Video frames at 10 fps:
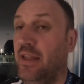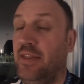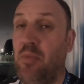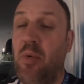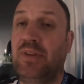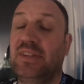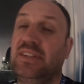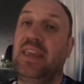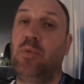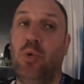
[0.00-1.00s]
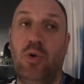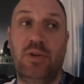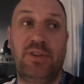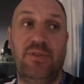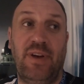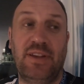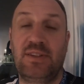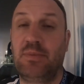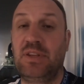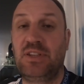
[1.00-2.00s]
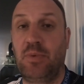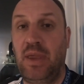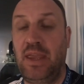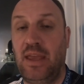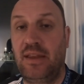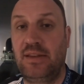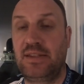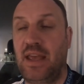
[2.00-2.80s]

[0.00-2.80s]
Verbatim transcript: Then we went to City Walk to find something to eat and uh,